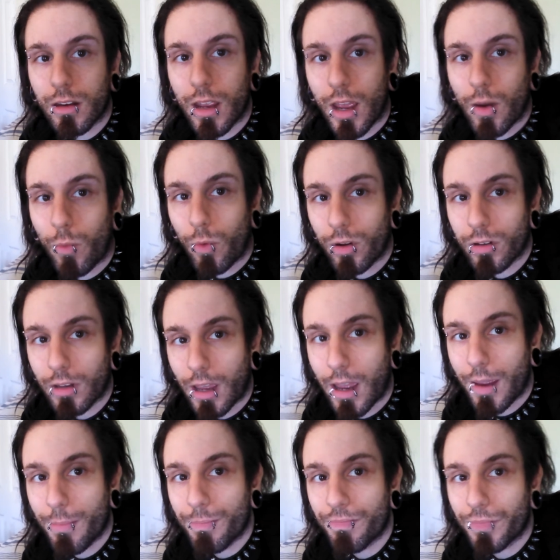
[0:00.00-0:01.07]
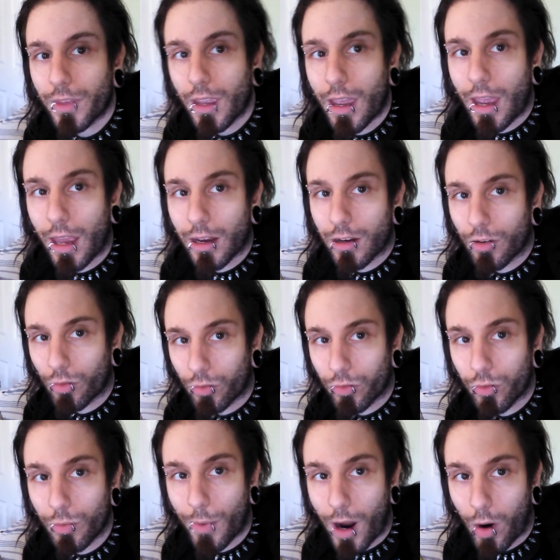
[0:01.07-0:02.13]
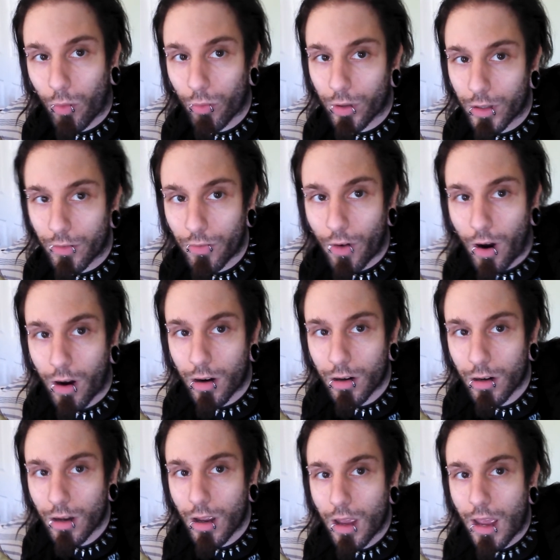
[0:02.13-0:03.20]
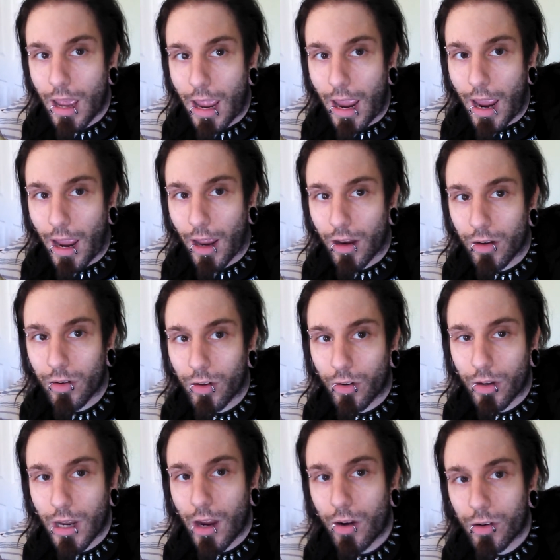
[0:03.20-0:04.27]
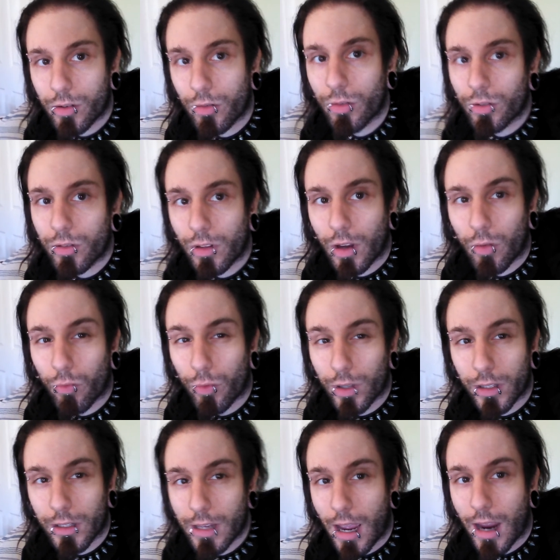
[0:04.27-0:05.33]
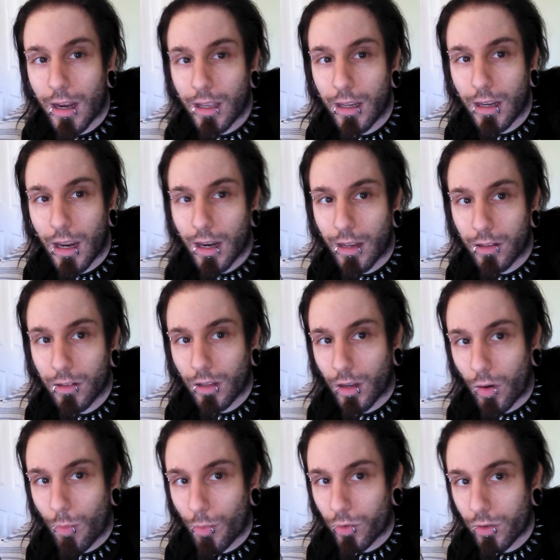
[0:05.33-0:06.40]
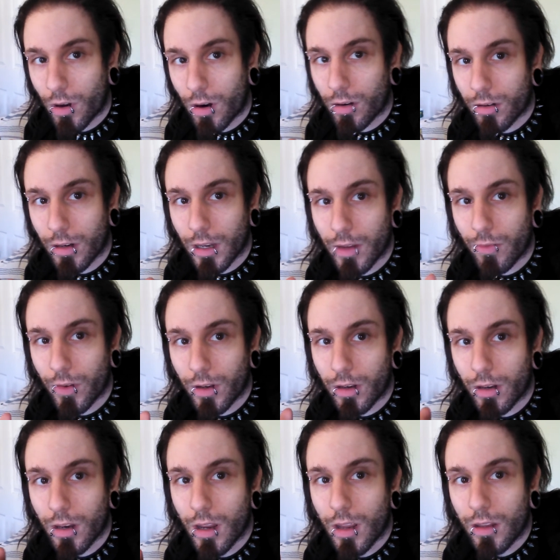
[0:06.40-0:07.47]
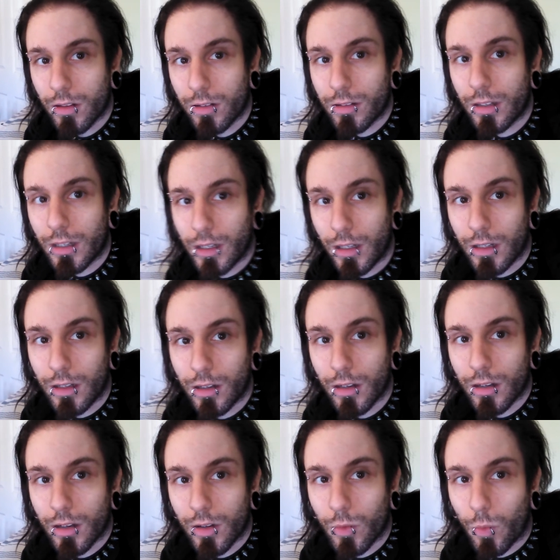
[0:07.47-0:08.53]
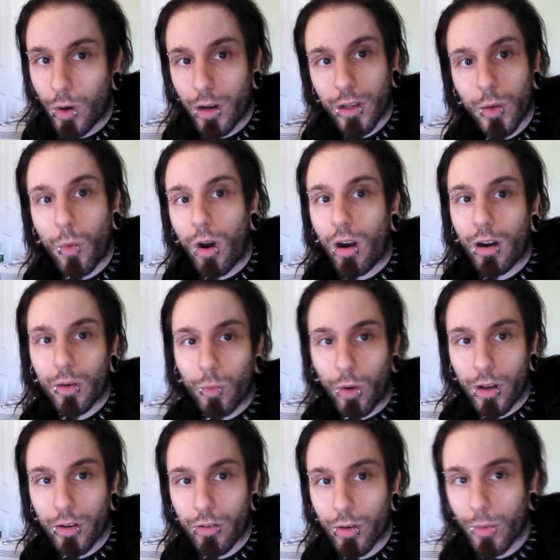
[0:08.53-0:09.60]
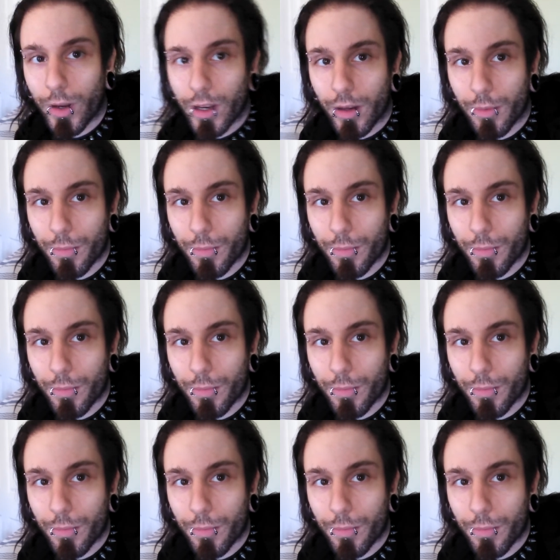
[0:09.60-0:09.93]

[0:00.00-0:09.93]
at one time, and it'll zoom out really far and your character looks like really tiny, and it's like almost hard to even see where you are and what you're doing.